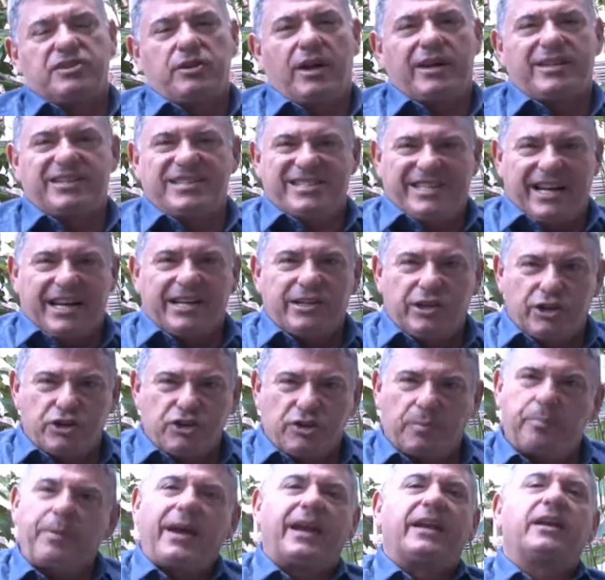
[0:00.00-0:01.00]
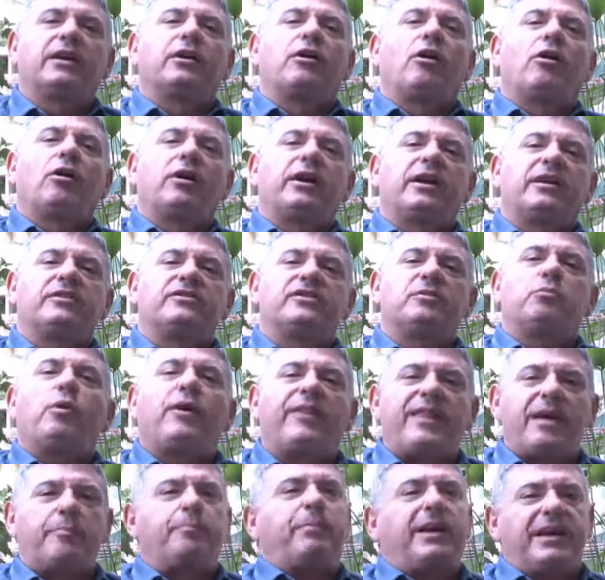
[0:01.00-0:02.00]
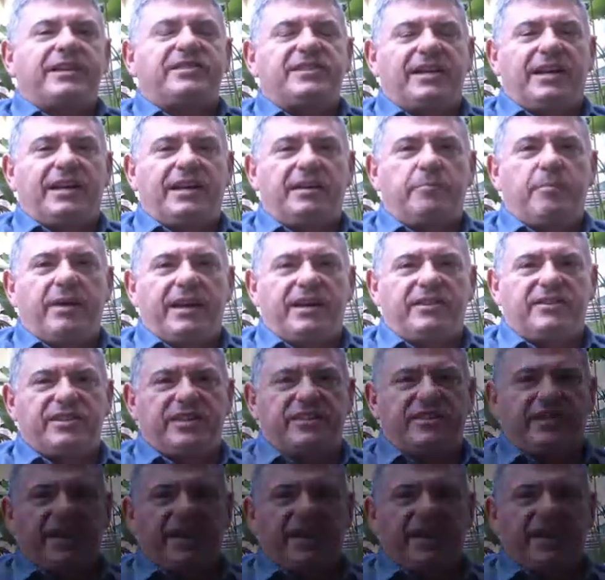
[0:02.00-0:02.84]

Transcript: like signature pedagogies. And what that basically means is